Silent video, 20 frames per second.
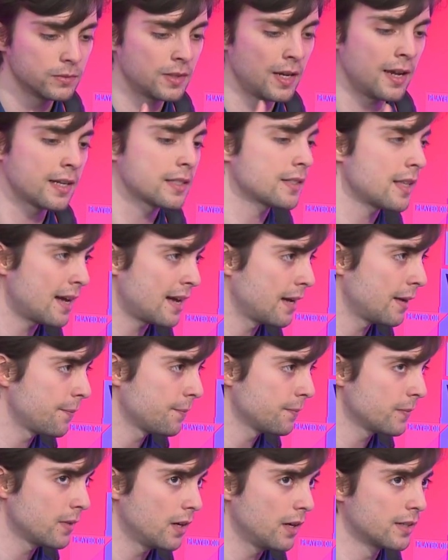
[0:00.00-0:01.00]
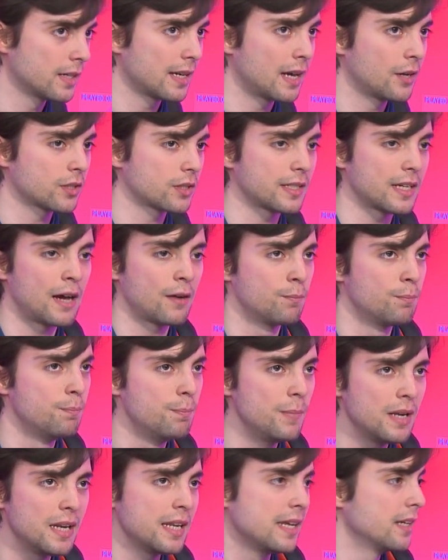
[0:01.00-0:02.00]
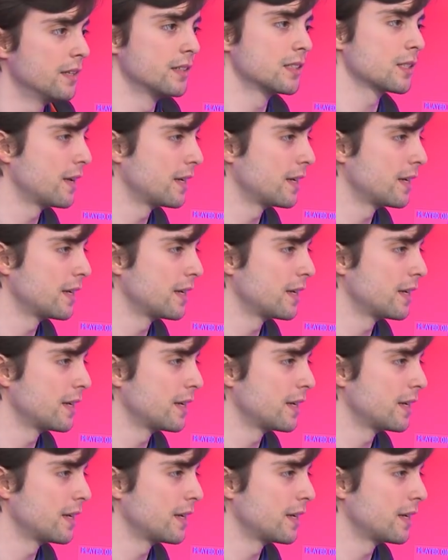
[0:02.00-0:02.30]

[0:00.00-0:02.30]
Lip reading: takes that and allows us to have millions